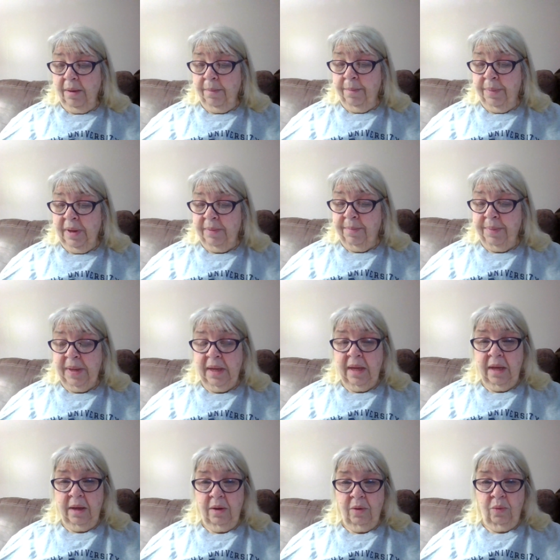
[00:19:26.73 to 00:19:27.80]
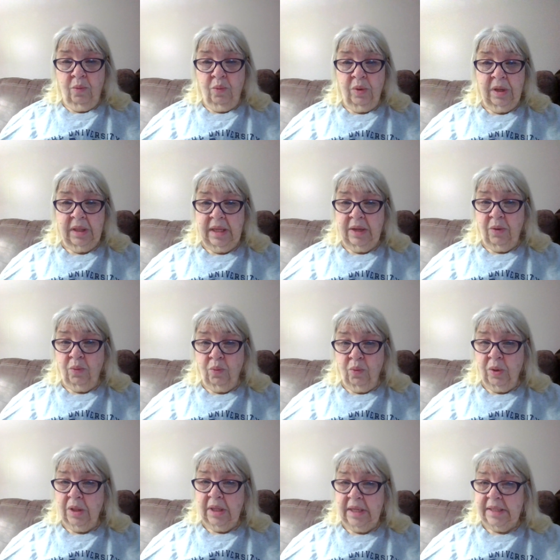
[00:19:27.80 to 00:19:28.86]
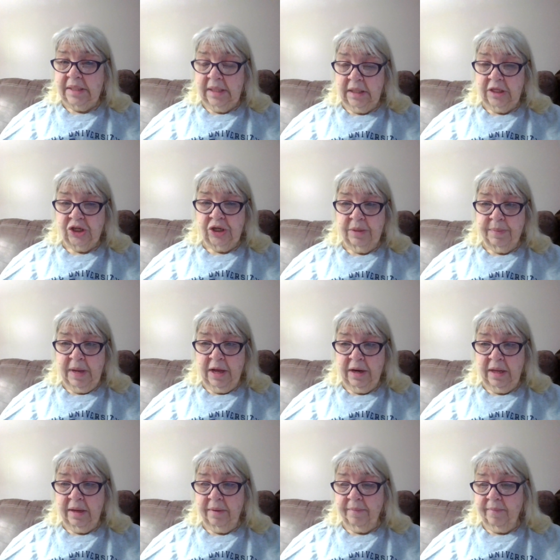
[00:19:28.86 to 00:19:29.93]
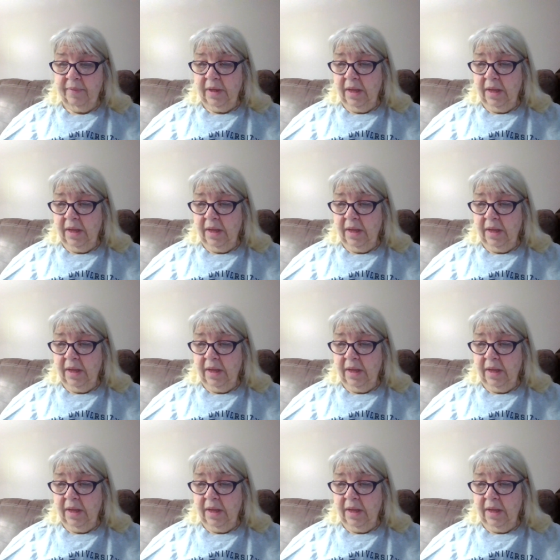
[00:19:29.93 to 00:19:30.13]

but being really, really diligent about it